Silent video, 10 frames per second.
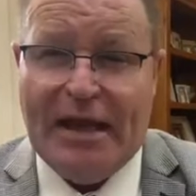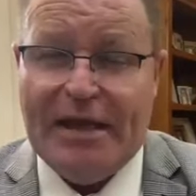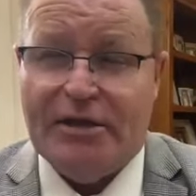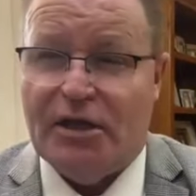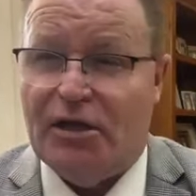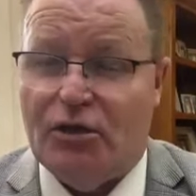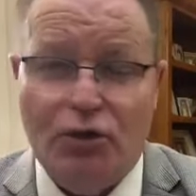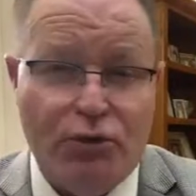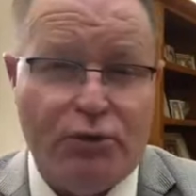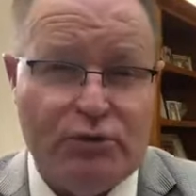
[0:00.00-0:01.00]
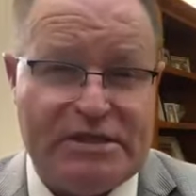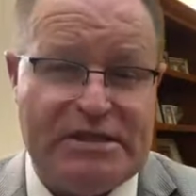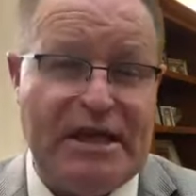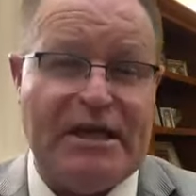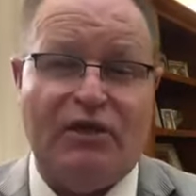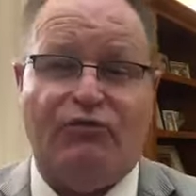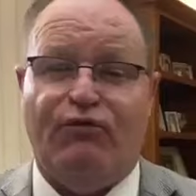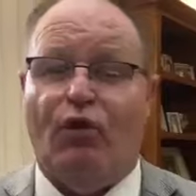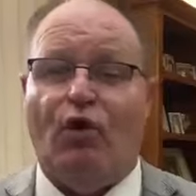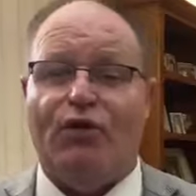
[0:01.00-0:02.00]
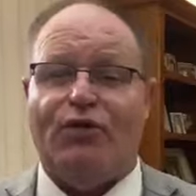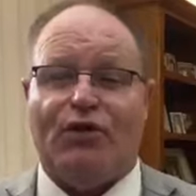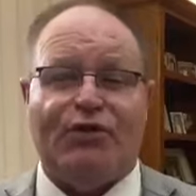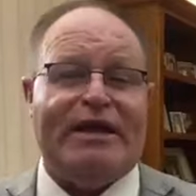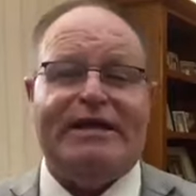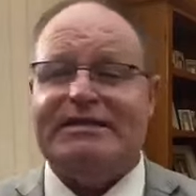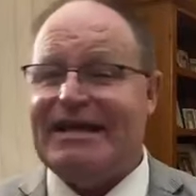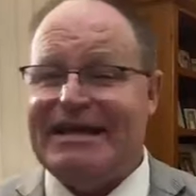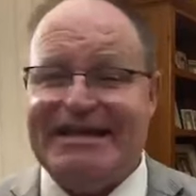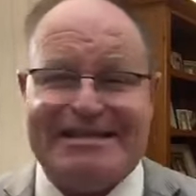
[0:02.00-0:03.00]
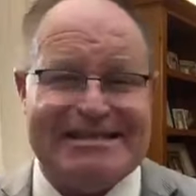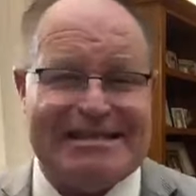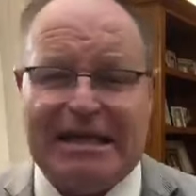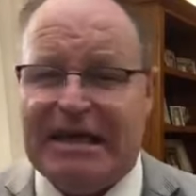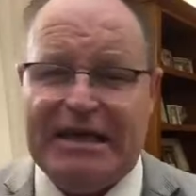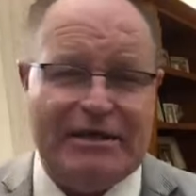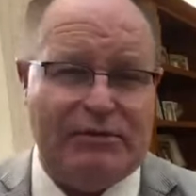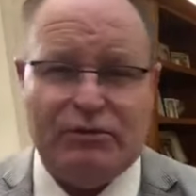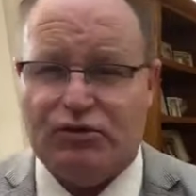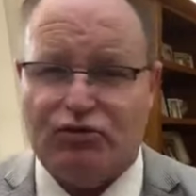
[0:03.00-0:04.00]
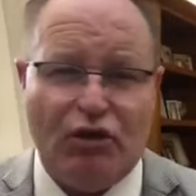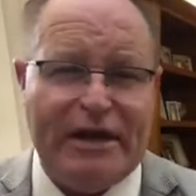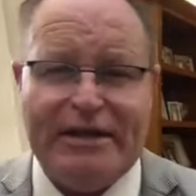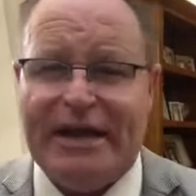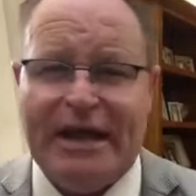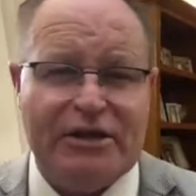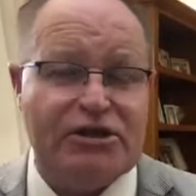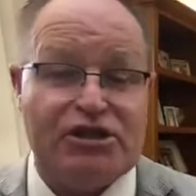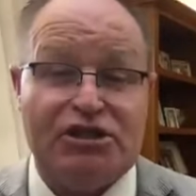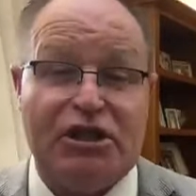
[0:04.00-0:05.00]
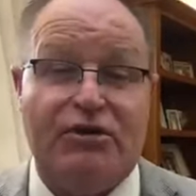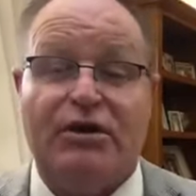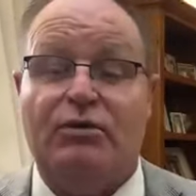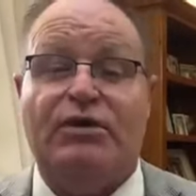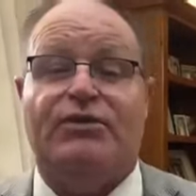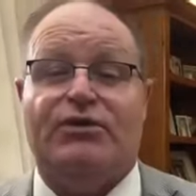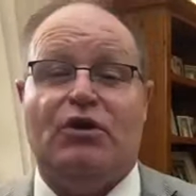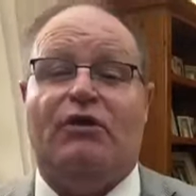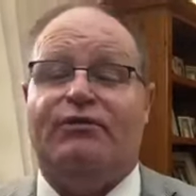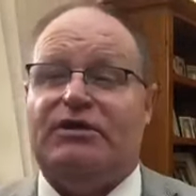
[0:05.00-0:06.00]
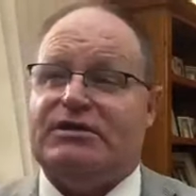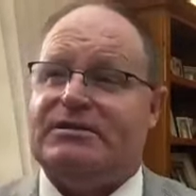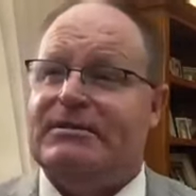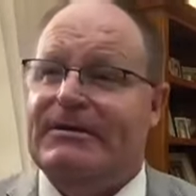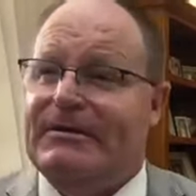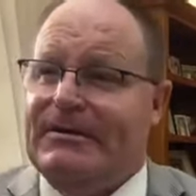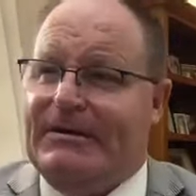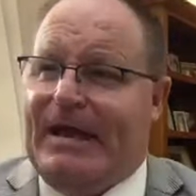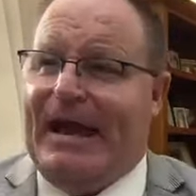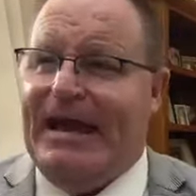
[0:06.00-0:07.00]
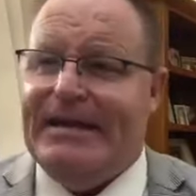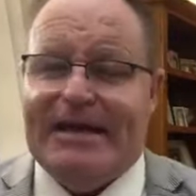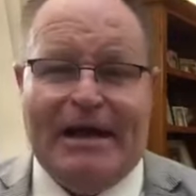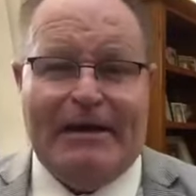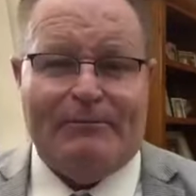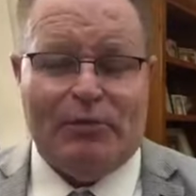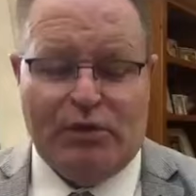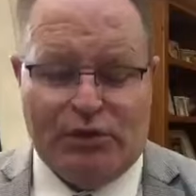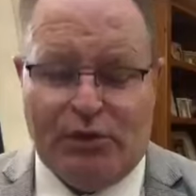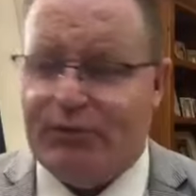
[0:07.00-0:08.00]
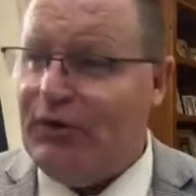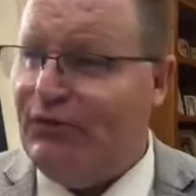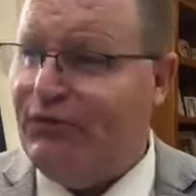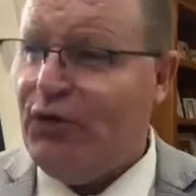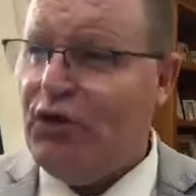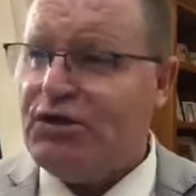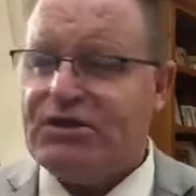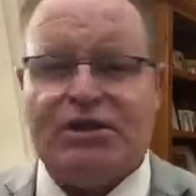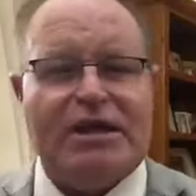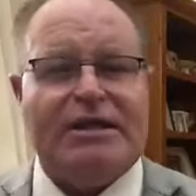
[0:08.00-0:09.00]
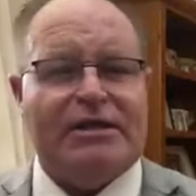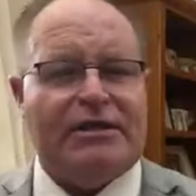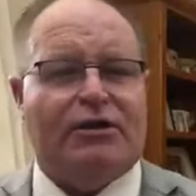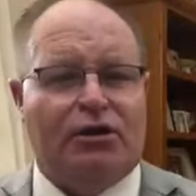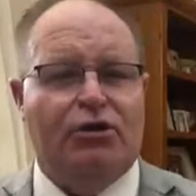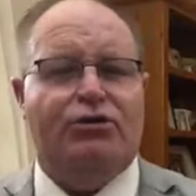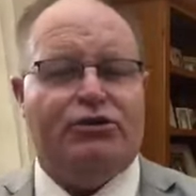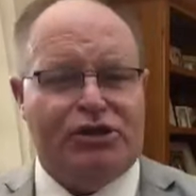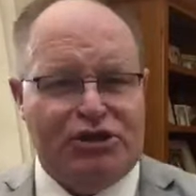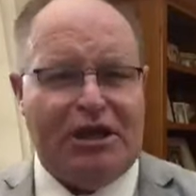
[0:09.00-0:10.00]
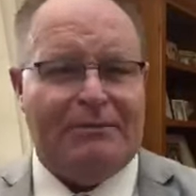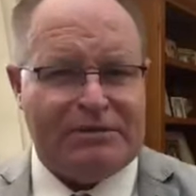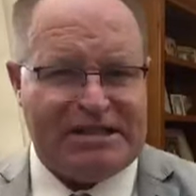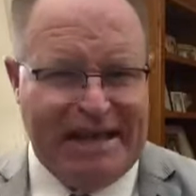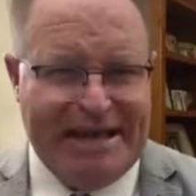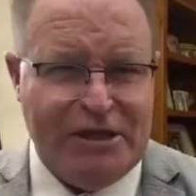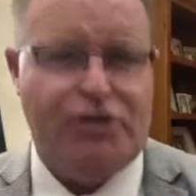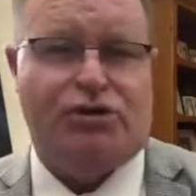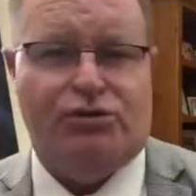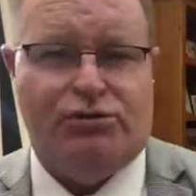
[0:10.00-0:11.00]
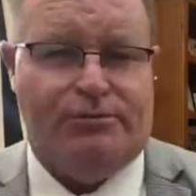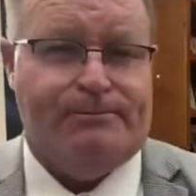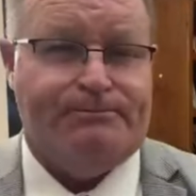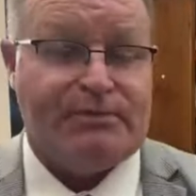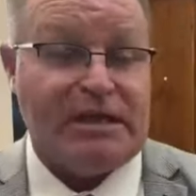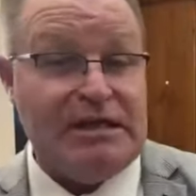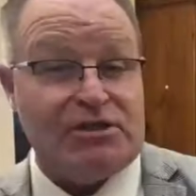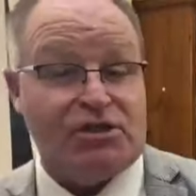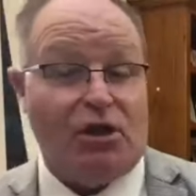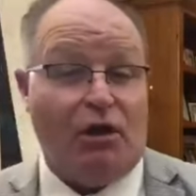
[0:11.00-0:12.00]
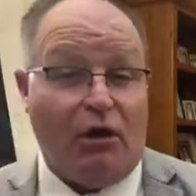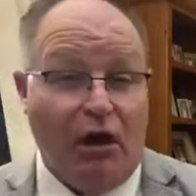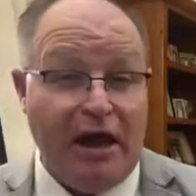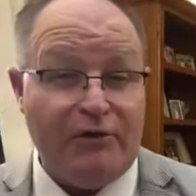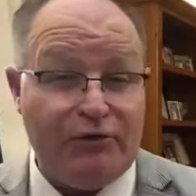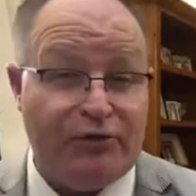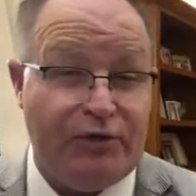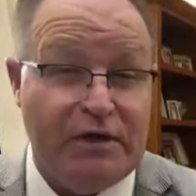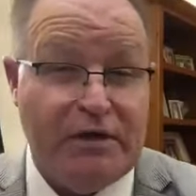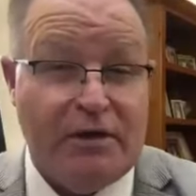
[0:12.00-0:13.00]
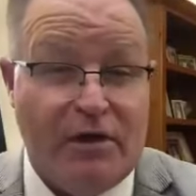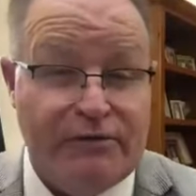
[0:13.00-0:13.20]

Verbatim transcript: And uh, Luke was setting forth the things that he had seen and was writing down and just sharing with Theophilus. And uh, the, the first thing that Luke jumps into is the life